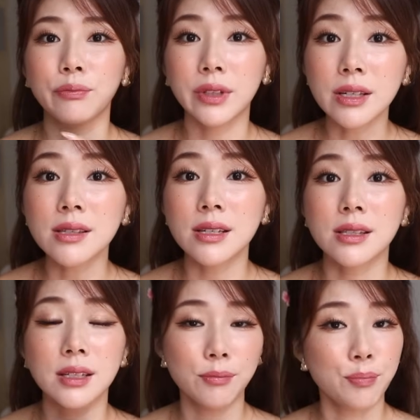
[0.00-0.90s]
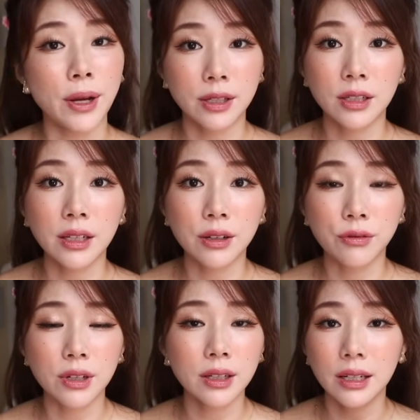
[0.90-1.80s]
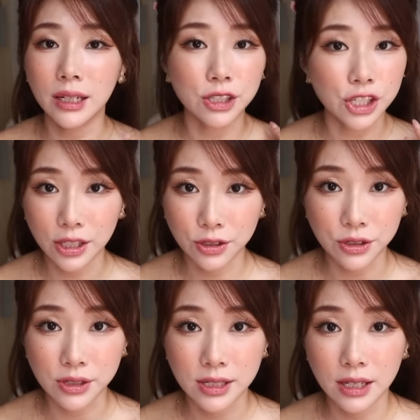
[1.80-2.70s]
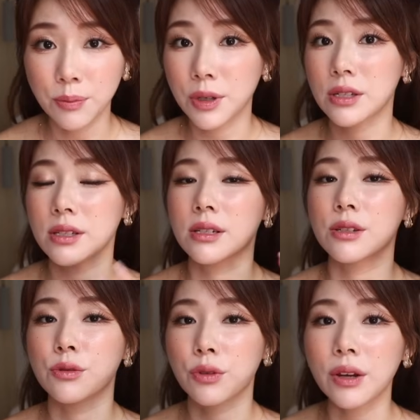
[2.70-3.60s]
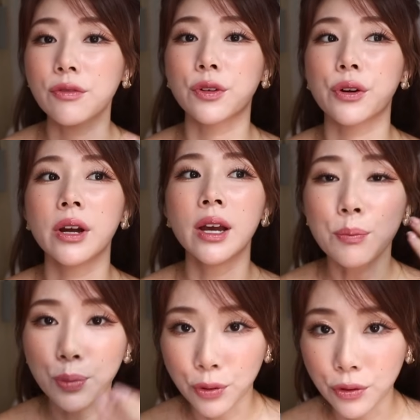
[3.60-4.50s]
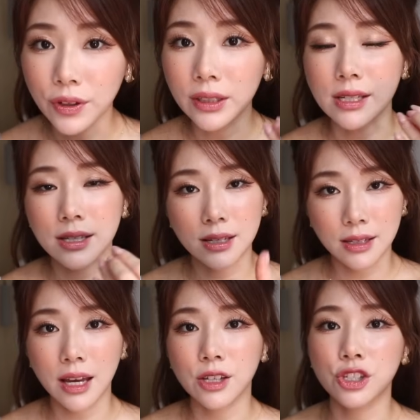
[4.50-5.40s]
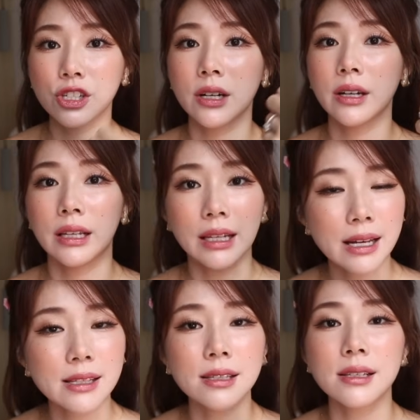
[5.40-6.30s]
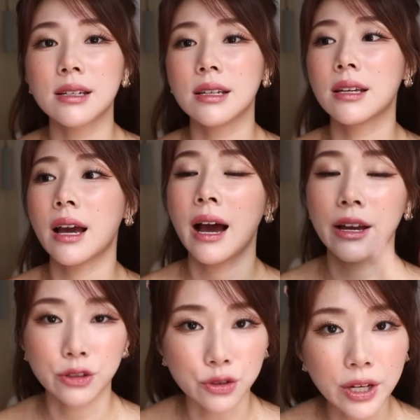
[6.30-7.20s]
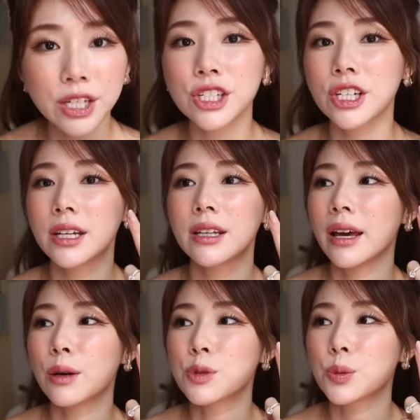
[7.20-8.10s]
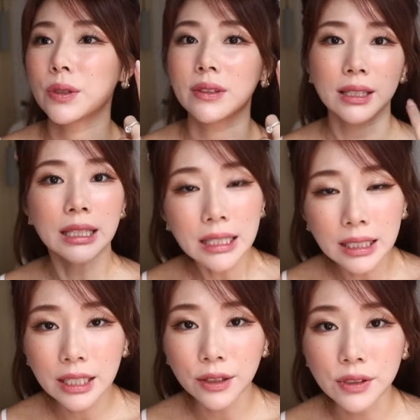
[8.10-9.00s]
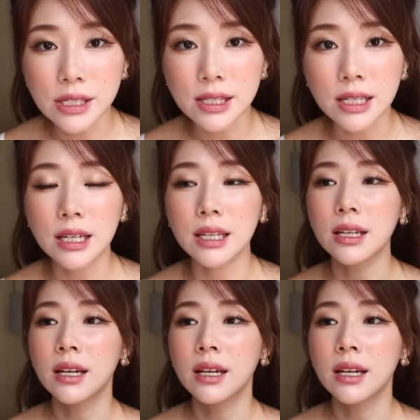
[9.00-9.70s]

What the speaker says: This is the particular ingredient that inject into your skin because it is great for improving the skin texture, elasticity, hydration, helps with the healing of the skin.